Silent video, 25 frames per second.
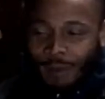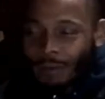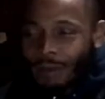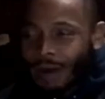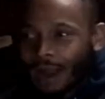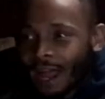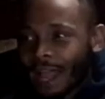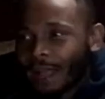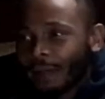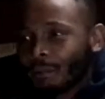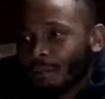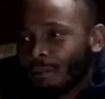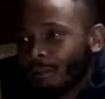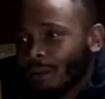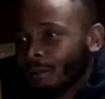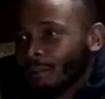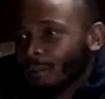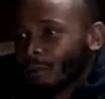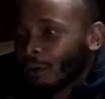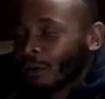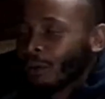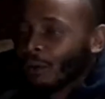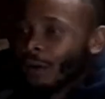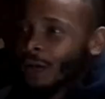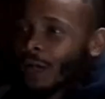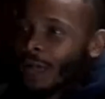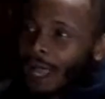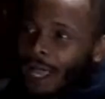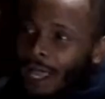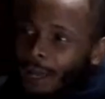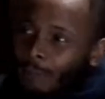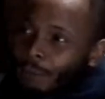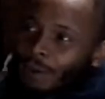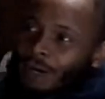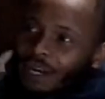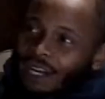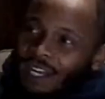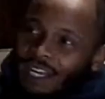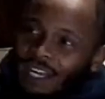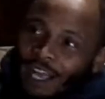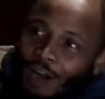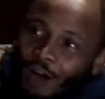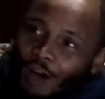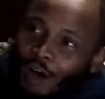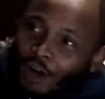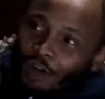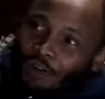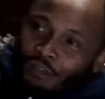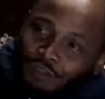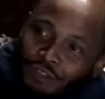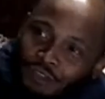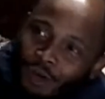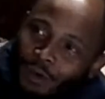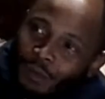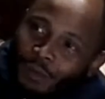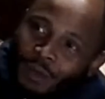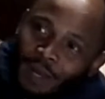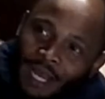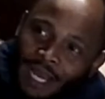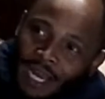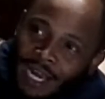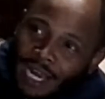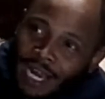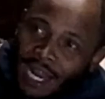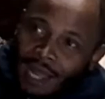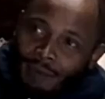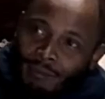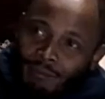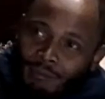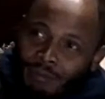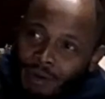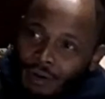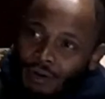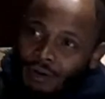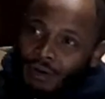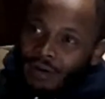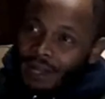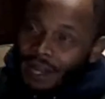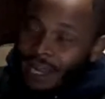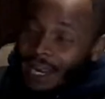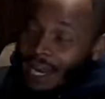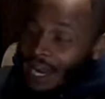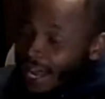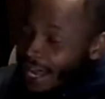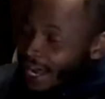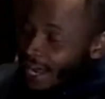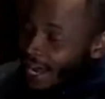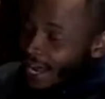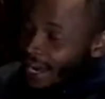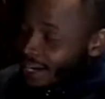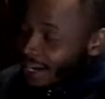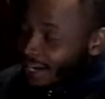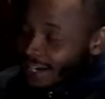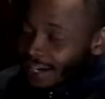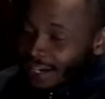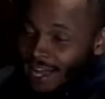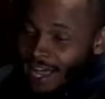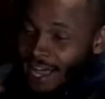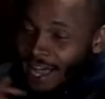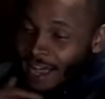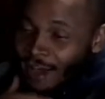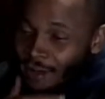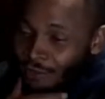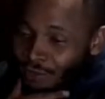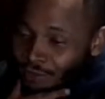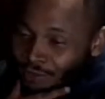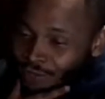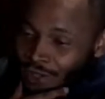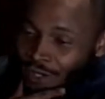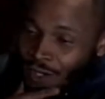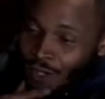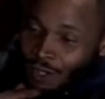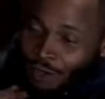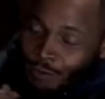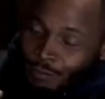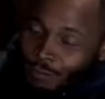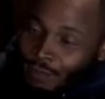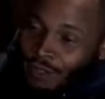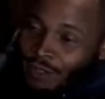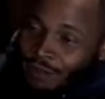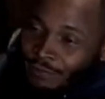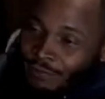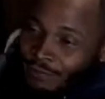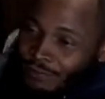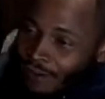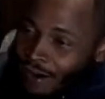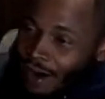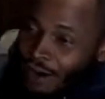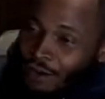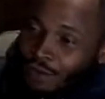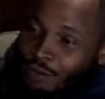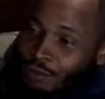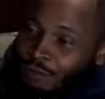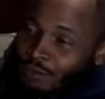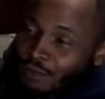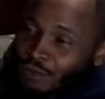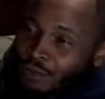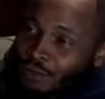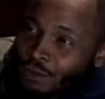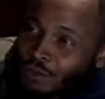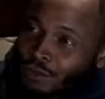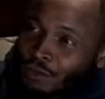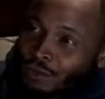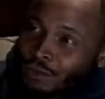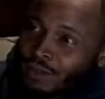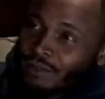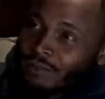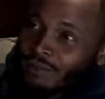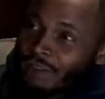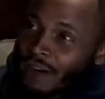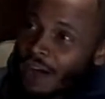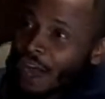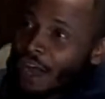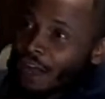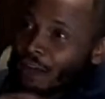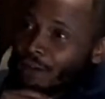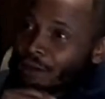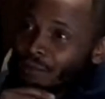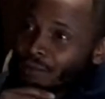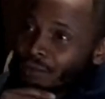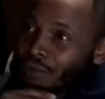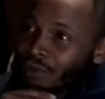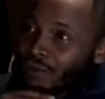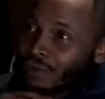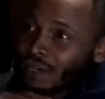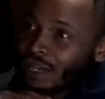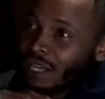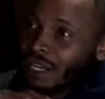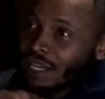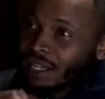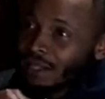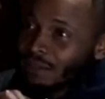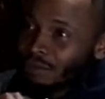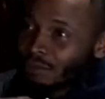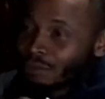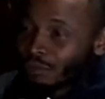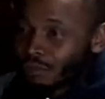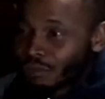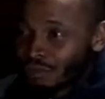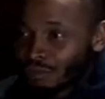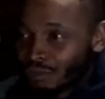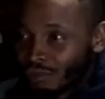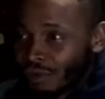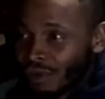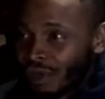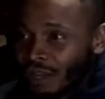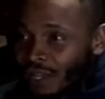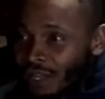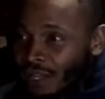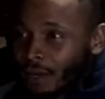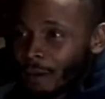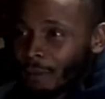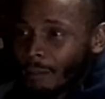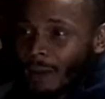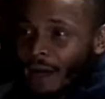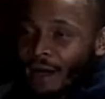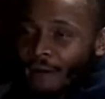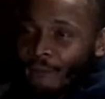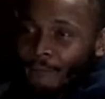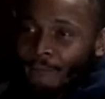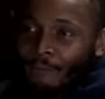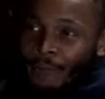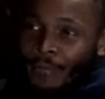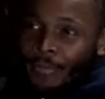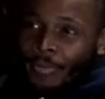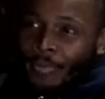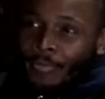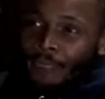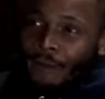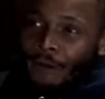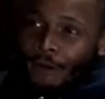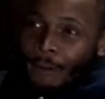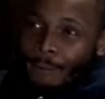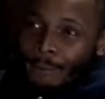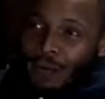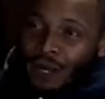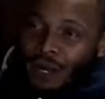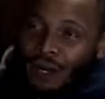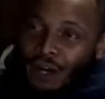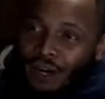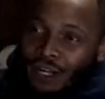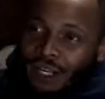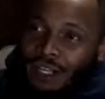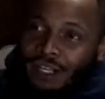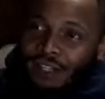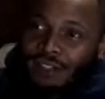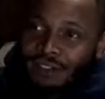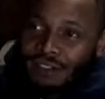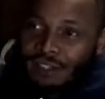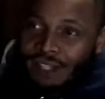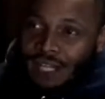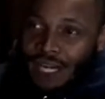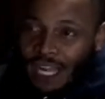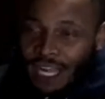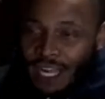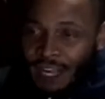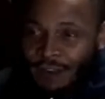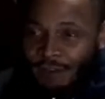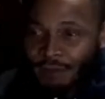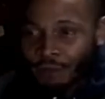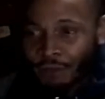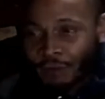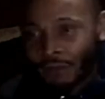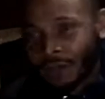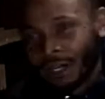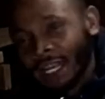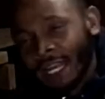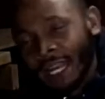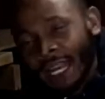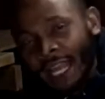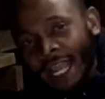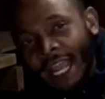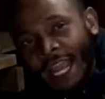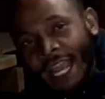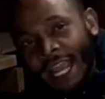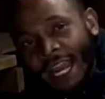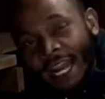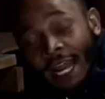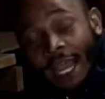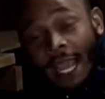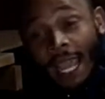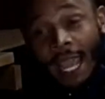Black people. But also in that book, and I got it in the house, But volume 2s and volume 3s was really about the American slavery. And they